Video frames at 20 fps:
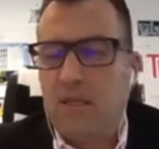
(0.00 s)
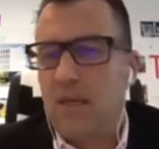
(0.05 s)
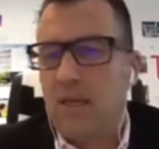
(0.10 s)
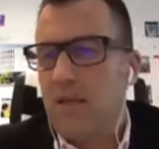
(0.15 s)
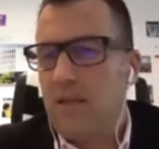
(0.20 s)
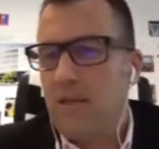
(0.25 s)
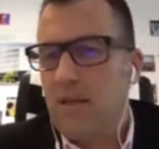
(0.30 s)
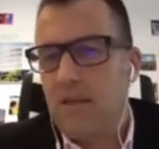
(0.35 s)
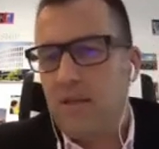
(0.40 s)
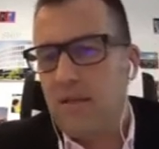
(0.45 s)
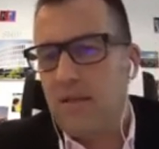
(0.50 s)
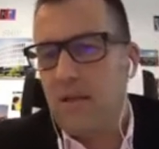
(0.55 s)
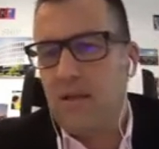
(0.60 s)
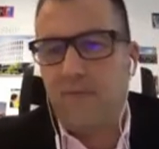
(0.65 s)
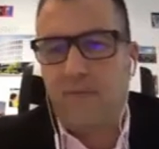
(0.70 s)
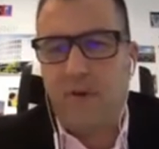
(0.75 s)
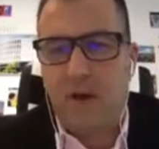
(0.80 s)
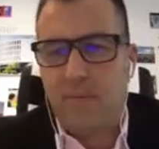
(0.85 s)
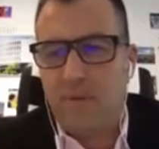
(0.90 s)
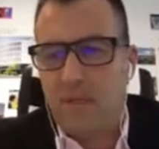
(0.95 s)
Then if
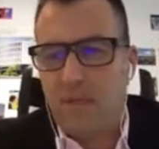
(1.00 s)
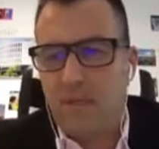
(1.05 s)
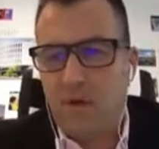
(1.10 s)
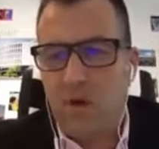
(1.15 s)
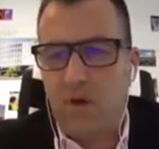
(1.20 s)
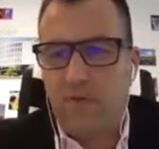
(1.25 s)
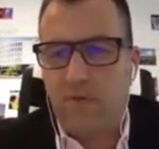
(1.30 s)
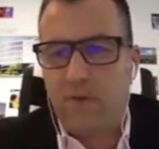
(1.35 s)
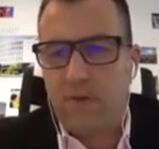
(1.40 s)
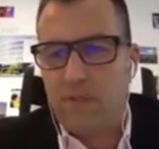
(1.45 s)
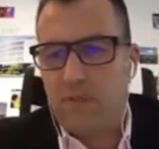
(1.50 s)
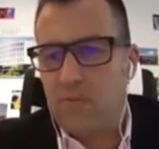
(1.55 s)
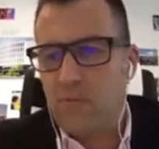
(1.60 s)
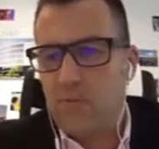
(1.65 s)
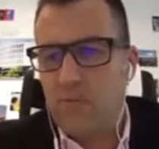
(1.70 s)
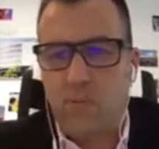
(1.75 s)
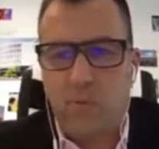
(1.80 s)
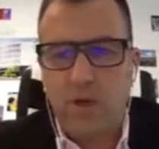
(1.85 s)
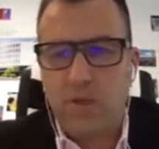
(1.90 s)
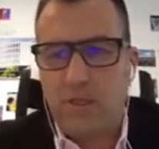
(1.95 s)
I'm in the office,
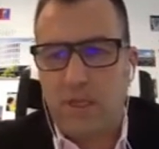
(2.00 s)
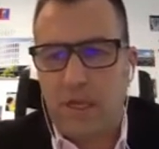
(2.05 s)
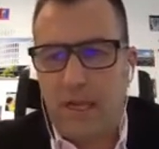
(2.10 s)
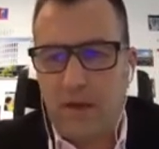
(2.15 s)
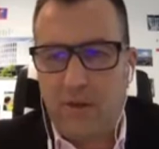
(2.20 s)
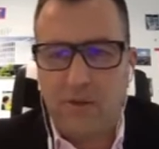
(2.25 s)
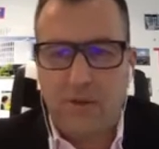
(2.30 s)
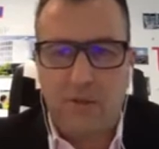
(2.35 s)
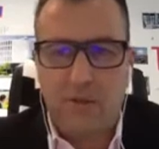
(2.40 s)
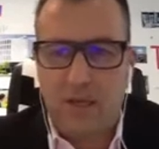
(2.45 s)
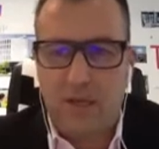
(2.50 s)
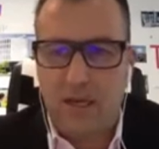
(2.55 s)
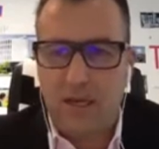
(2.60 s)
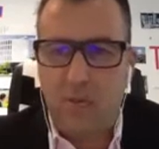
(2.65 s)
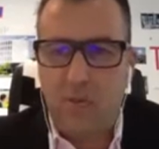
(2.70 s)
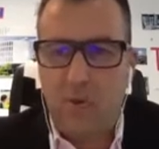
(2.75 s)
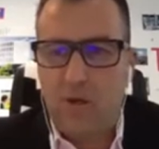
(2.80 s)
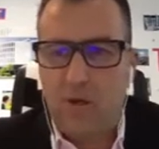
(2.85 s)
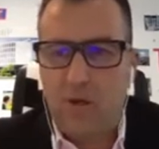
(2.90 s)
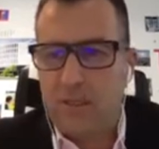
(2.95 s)
where's Klaus today?
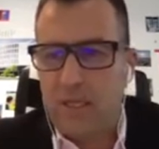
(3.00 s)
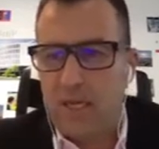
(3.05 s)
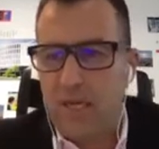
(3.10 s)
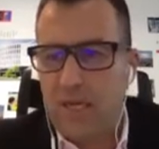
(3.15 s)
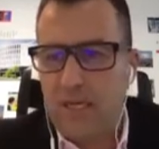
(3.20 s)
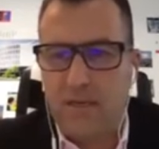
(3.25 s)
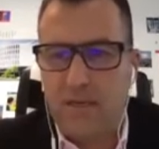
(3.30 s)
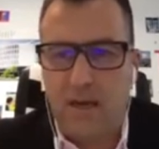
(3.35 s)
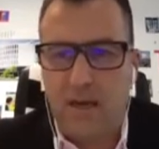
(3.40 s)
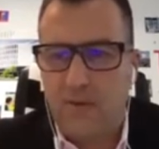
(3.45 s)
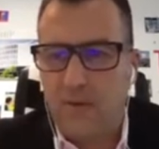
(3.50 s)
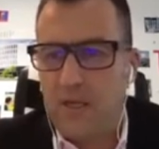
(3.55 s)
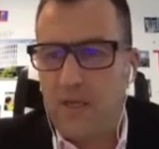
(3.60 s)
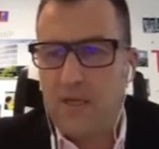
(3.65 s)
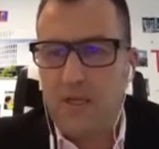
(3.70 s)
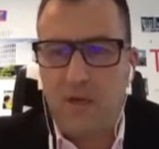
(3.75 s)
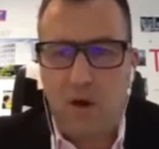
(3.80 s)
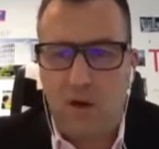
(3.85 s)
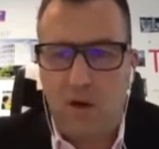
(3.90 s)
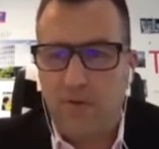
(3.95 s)
Where's Aiden? Are they in
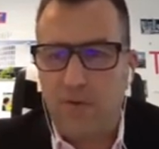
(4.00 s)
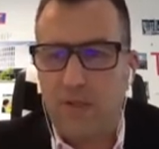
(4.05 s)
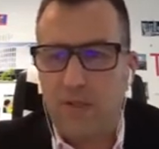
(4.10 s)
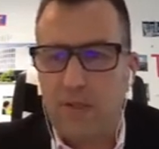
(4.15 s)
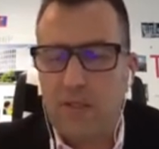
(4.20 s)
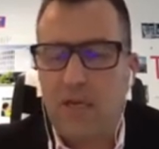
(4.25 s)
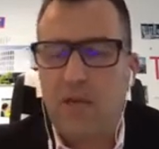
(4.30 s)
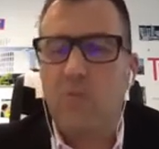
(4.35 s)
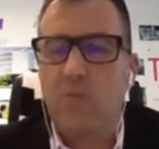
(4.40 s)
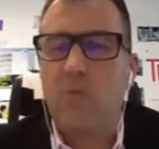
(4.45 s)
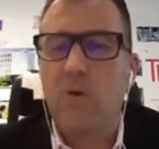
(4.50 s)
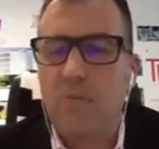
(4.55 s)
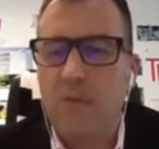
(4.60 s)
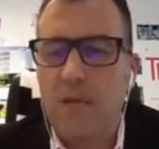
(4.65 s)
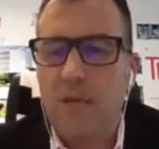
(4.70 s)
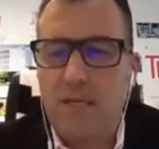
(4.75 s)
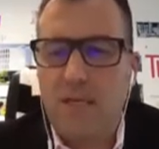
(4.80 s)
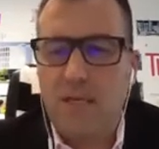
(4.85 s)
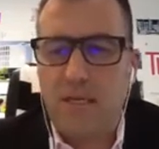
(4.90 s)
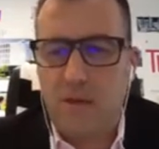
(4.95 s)
the office? Can we
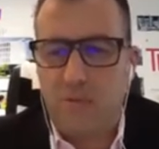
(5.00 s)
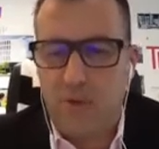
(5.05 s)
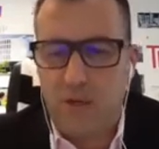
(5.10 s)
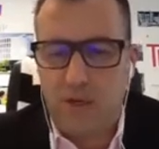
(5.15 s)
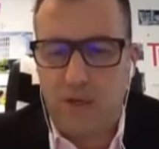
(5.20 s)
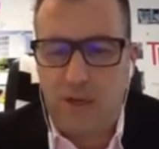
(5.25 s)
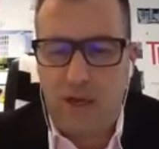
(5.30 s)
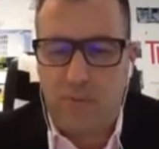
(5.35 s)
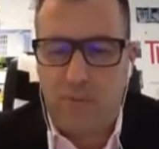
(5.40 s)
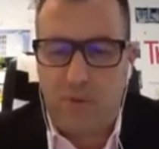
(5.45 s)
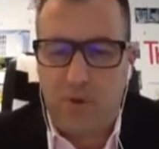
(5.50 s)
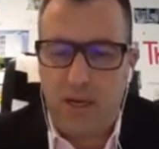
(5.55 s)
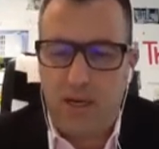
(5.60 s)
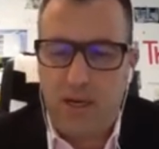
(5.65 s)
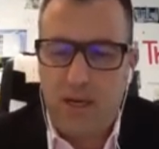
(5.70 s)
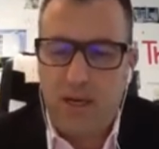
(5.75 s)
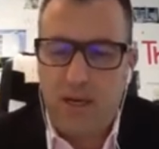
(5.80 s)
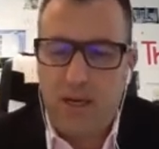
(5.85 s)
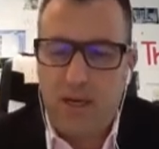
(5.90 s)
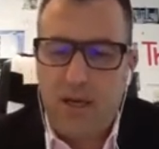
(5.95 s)
meet? Can we collaborate?
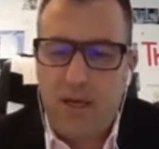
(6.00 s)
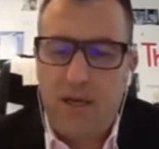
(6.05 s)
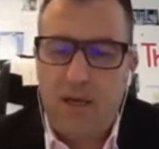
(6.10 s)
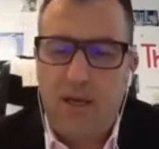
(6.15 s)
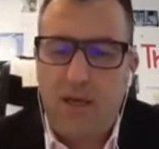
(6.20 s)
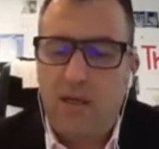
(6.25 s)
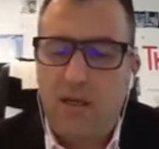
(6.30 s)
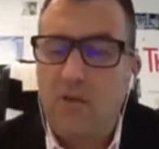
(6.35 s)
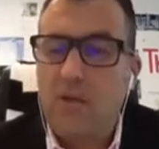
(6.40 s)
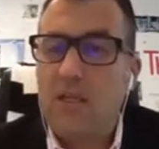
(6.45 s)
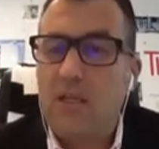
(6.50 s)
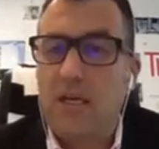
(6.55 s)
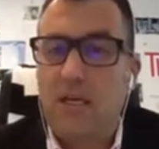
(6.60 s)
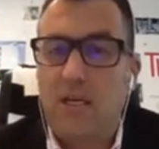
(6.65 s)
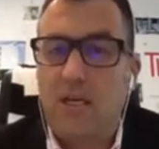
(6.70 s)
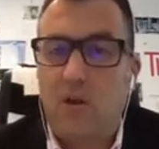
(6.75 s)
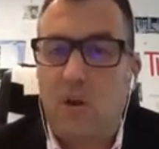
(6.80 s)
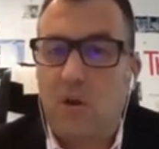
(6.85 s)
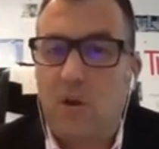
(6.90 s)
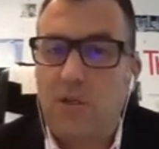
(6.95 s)
You need
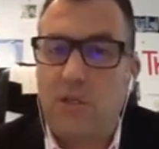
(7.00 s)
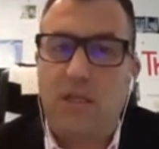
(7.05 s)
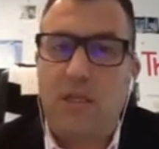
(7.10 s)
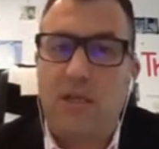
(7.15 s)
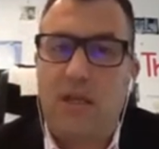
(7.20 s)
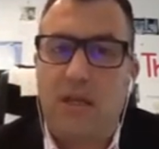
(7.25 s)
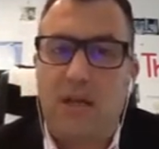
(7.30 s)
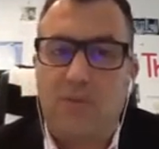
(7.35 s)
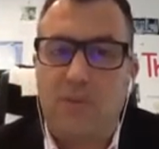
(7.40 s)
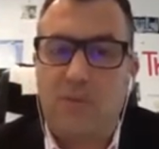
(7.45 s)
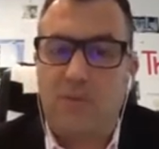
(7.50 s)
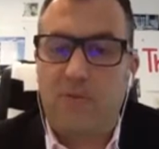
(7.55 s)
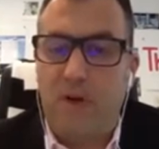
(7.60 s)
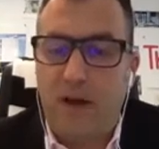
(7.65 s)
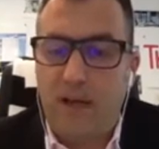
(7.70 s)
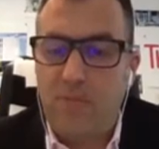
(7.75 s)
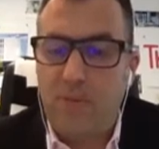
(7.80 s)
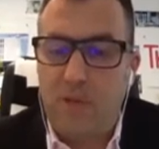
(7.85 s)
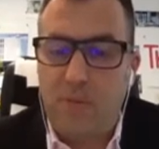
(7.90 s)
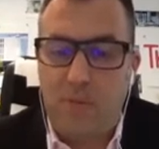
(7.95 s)
technology that helps find
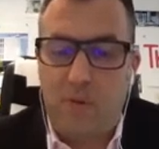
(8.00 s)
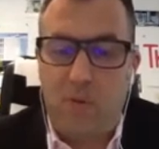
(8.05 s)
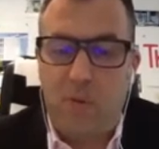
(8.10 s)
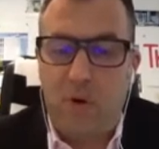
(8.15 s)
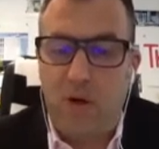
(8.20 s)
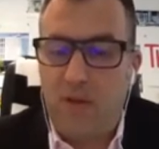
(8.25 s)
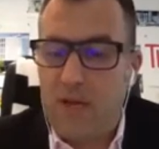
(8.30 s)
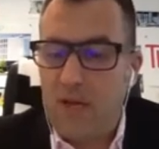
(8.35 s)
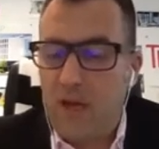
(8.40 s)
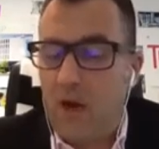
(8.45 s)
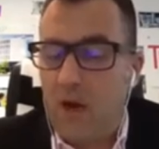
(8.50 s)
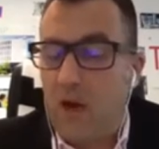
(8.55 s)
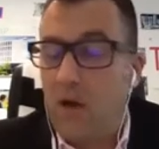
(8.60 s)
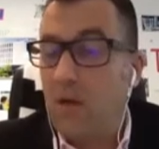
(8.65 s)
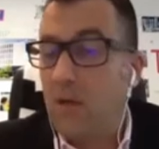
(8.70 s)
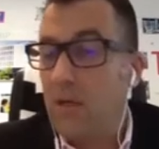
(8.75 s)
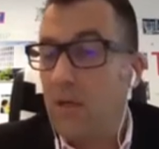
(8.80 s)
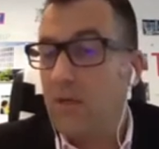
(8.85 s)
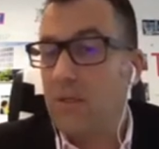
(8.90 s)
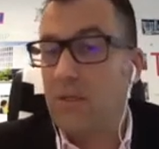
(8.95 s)
people where they are
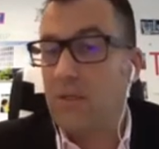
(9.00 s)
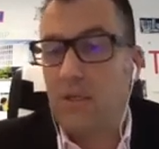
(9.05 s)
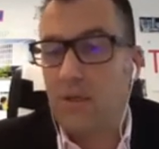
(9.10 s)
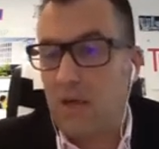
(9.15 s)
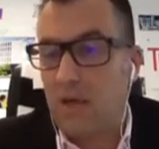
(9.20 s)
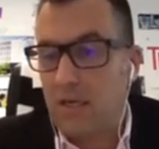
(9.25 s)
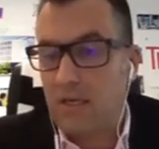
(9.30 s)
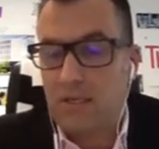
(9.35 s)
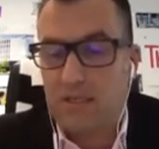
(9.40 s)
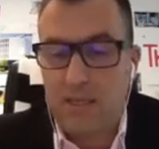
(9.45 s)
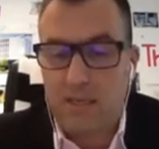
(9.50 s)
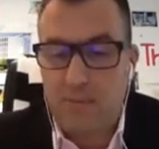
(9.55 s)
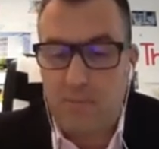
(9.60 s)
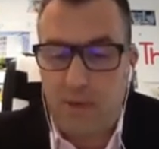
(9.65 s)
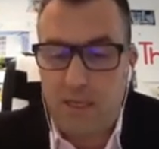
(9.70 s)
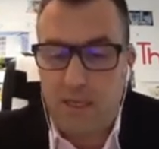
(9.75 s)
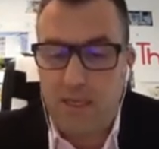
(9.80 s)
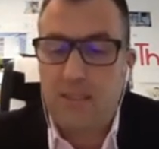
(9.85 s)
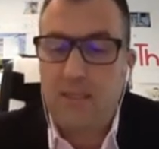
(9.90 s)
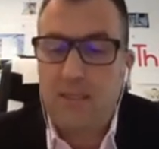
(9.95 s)
because they're not in the same
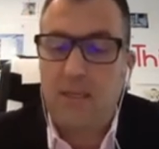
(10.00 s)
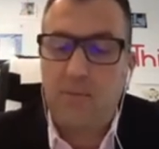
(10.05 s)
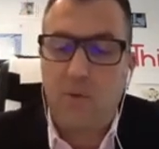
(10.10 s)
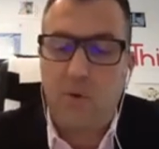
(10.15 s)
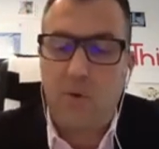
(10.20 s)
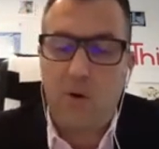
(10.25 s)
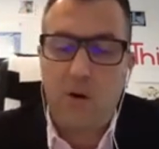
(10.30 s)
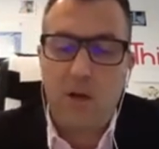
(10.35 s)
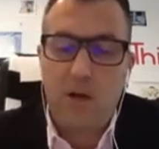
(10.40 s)
place anymore.